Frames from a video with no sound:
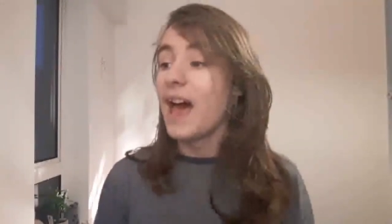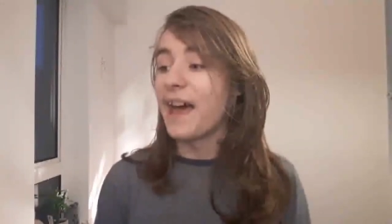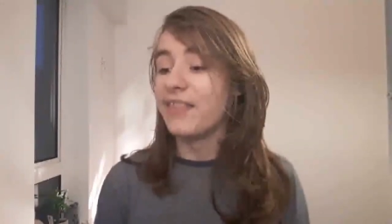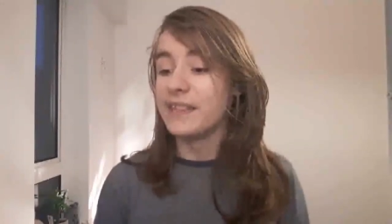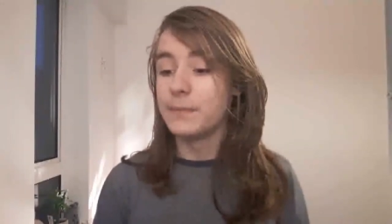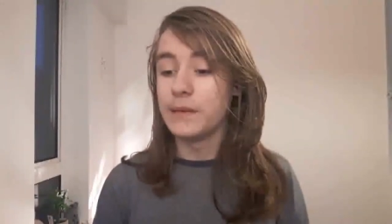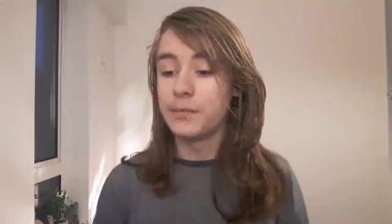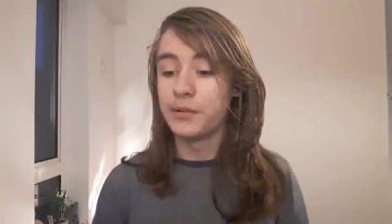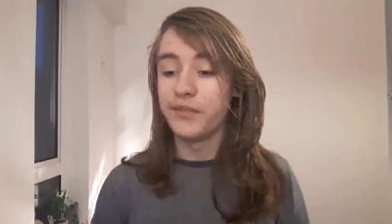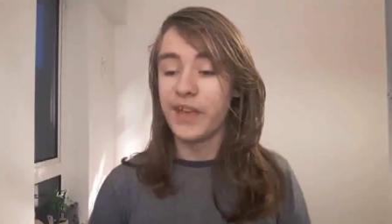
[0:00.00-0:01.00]
and these
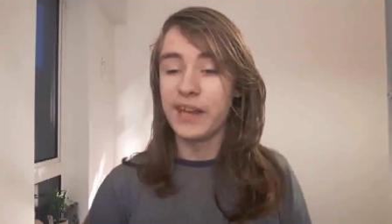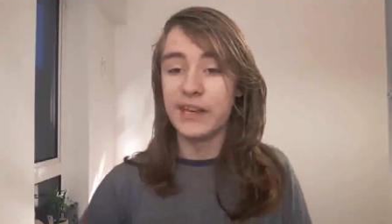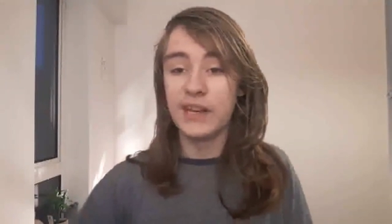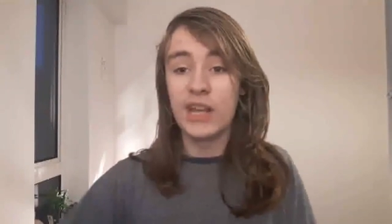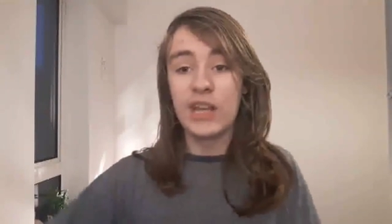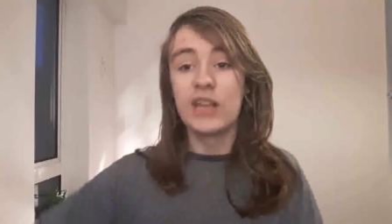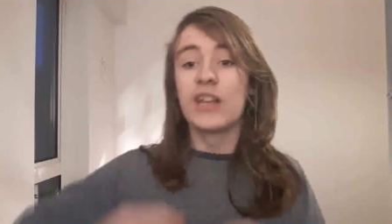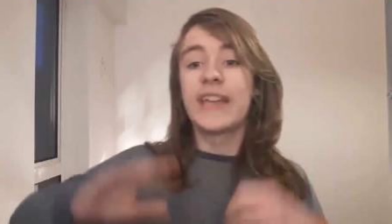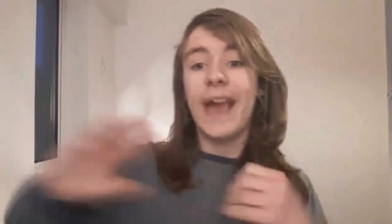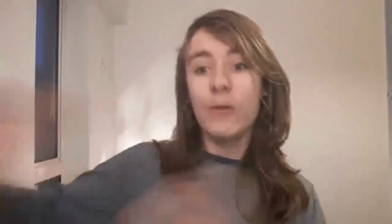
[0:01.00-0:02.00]
people then
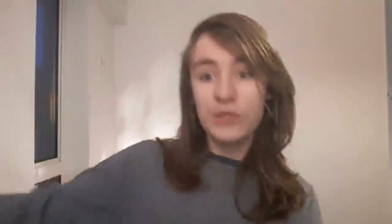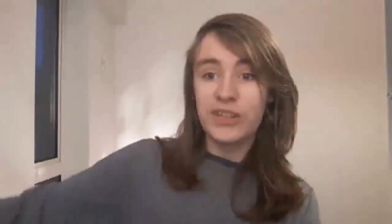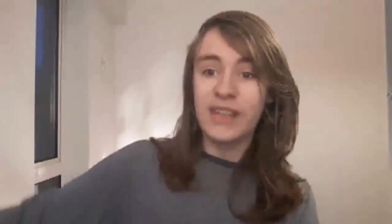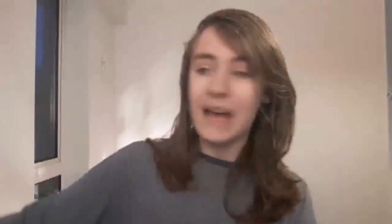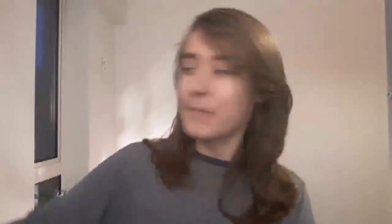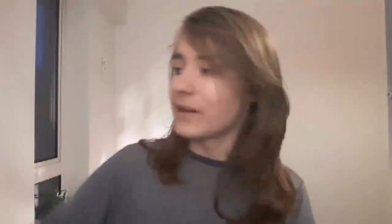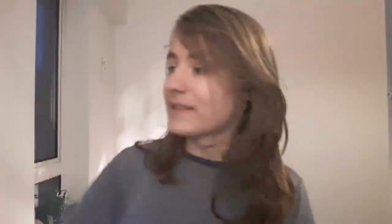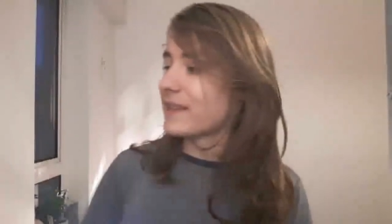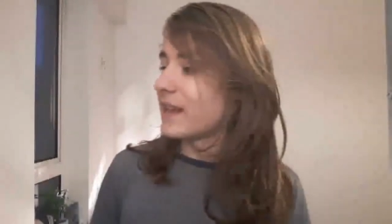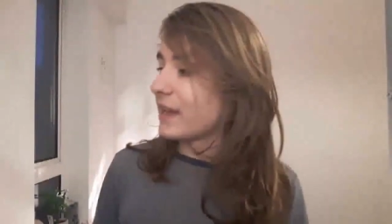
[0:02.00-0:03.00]
counter that by
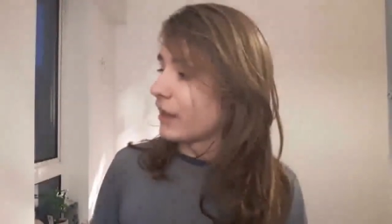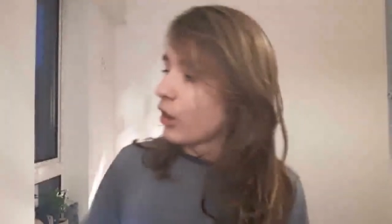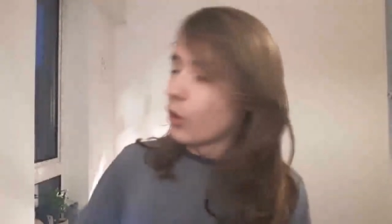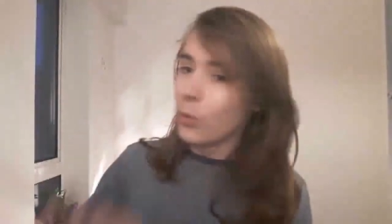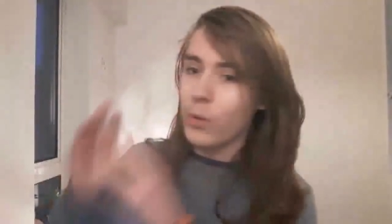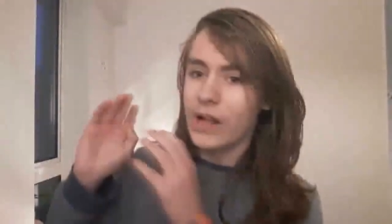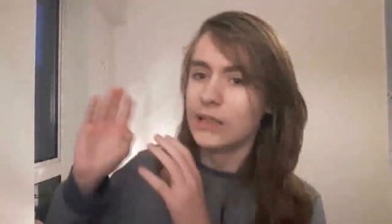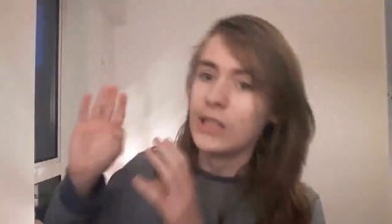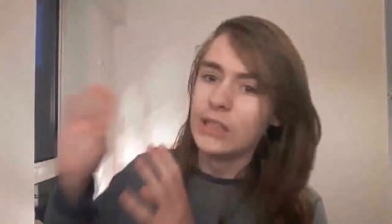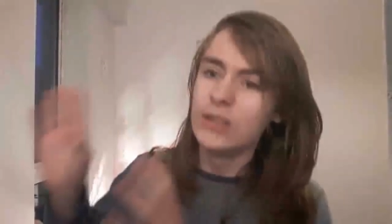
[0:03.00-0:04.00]
saying,
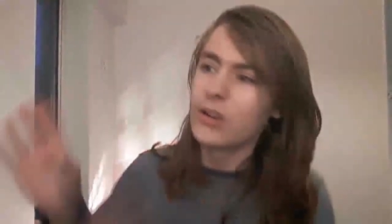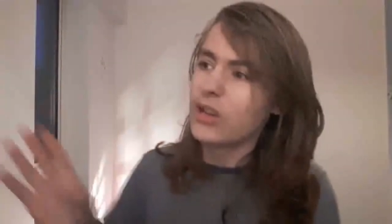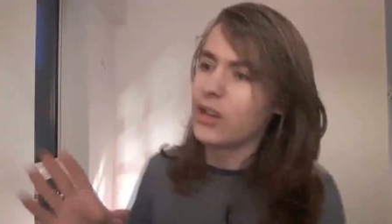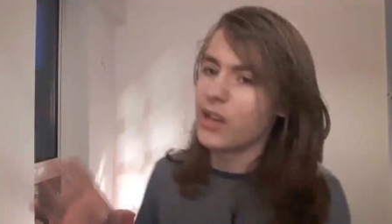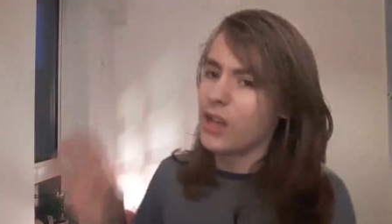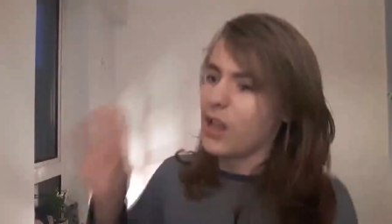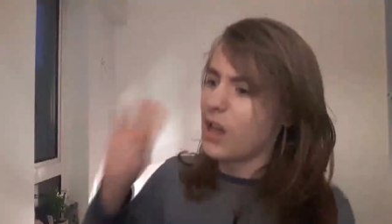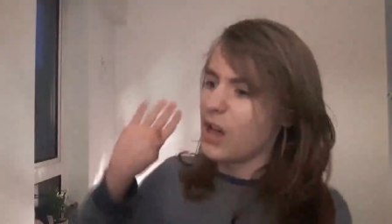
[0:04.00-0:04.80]
well, look at